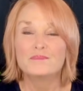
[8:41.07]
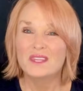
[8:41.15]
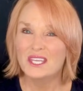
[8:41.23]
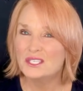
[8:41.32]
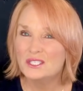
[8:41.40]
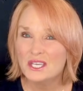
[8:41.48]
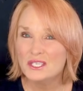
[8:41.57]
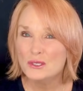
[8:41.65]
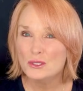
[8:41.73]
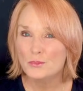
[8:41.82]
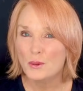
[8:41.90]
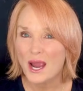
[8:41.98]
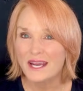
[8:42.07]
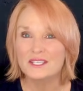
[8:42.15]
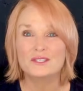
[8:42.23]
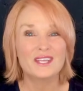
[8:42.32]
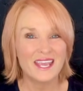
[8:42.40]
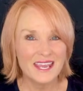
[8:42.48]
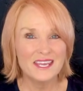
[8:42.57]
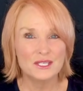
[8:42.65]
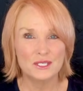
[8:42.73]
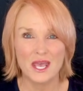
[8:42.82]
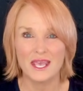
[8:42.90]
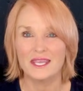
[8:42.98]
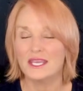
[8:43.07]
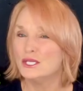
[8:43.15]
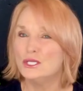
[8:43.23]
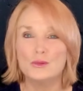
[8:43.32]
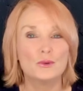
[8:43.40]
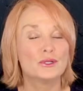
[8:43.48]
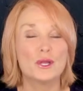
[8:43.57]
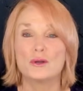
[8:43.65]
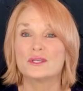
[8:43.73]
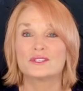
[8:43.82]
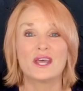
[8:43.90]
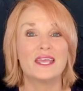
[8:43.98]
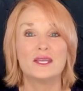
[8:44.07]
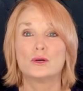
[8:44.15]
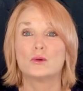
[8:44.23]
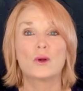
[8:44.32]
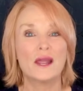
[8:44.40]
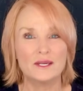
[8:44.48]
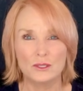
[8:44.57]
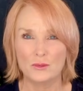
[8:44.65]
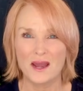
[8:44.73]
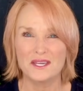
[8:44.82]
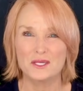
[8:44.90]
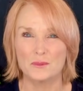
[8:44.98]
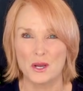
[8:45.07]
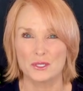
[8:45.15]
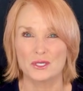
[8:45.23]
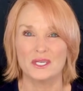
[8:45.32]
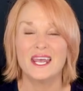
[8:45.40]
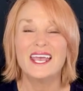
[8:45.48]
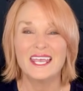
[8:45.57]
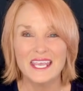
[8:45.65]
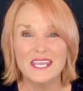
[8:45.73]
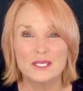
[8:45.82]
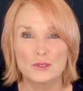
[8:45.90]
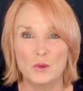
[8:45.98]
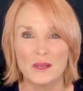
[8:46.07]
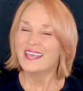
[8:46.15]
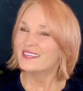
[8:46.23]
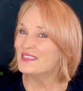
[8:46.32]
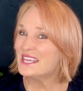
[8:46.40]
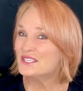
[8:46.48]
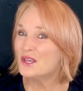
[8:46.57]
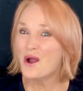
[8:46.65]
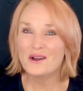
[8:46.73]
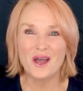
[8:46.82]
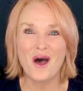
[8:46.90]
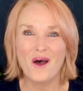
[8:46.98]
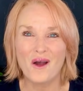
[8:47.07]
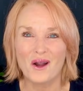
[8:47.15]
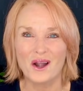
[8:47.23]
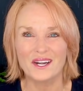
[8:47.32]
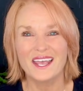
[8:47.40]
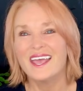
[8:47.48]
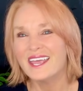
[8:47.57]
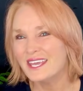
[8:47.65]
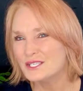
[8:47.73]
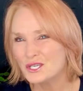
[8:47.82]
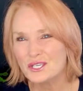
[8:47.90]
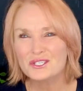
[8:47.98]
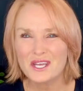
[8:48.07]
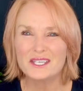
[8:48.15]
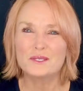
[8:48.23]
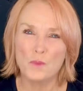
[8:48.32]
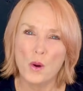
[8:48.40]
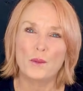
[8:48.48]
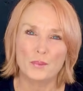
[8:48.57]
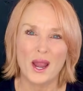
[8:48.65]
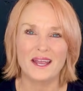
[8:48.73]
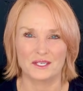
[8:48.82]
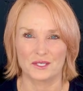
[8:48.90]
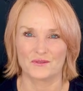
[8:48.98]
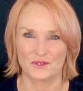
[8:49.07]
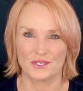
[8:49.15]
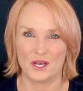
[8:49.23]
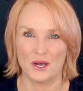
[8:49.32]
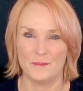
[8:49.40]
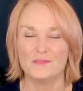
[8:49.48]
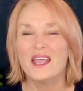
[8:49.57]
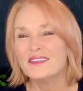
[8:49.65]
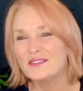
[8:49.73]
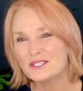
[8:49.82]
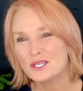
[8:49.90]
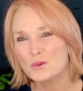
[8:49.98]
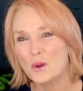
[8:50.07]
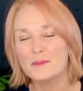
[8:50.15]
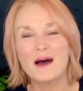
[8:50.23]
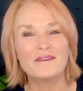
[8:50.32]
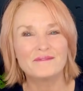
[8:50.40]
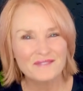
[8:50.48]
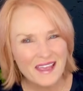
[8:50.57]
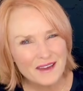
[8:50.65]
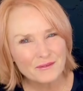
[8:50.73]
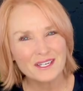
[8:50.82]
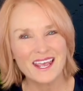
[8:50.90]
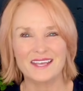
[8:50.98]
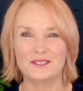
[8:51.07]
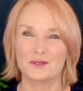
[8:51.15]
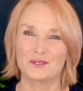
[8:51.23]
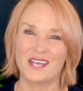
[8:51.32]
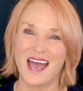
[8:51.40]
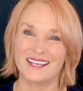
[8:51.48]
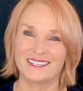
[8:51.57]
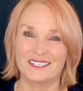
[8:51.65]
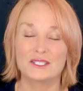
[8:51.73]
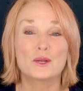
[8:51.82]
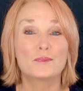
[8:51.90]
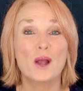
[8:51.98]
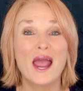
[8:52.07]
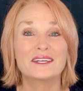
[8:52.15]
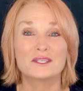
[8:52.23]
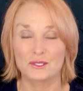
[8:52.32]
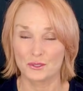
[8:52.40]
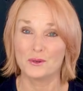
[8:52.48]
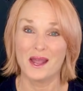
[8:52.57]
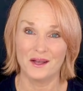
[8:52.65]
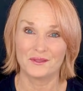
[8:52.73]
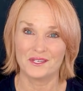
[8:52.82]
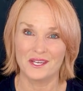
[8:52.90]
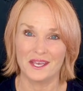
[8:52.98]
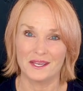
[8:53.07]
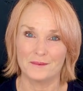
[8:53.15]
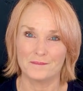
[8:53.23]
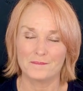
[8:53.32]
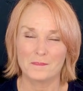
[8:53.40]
Continue to practice each day and you will notice a greater range of motion each week. These aren't hard, it just takes more practice for some. This is one of my favorite exercises to practice throughout the day.